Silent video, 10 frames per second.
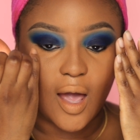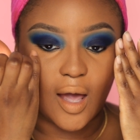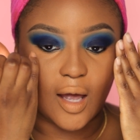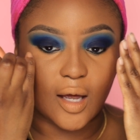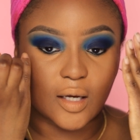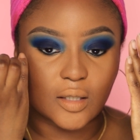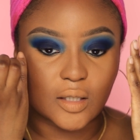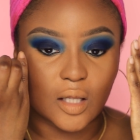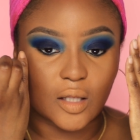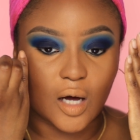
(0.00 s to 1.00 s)
and
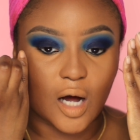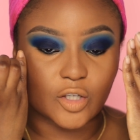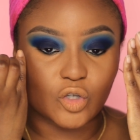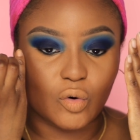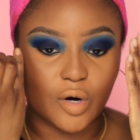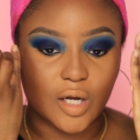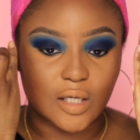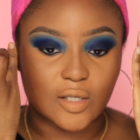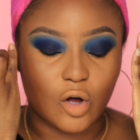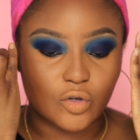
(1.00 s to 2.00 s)
the contour
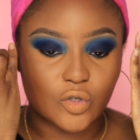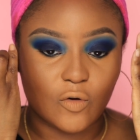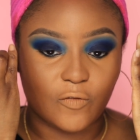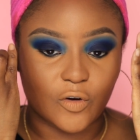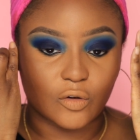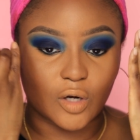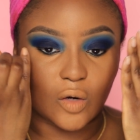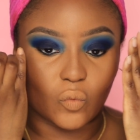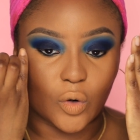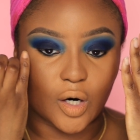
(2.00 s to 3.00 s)
is also further
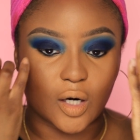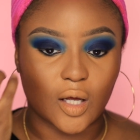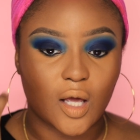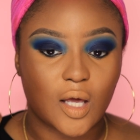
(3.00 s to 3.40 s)
inward,